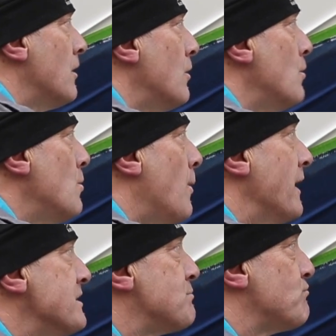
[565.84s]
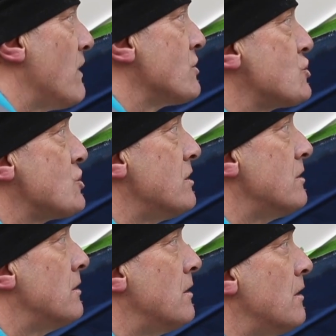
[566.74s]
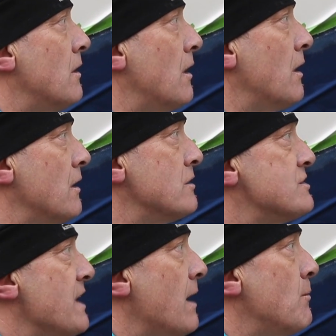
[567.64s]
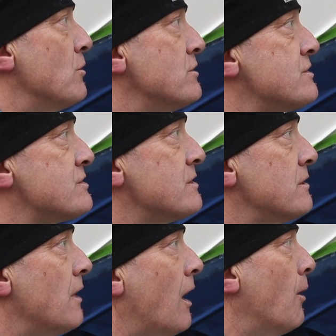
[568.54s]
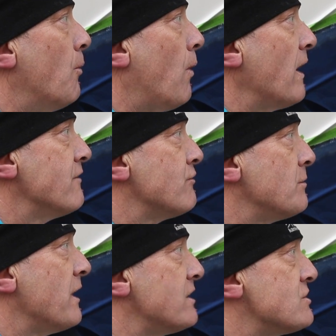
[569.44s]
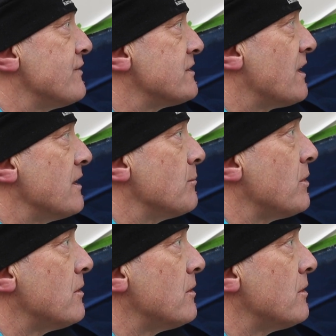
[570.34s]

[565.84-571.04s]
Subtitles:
Always brush downwards away from the edge of the tape.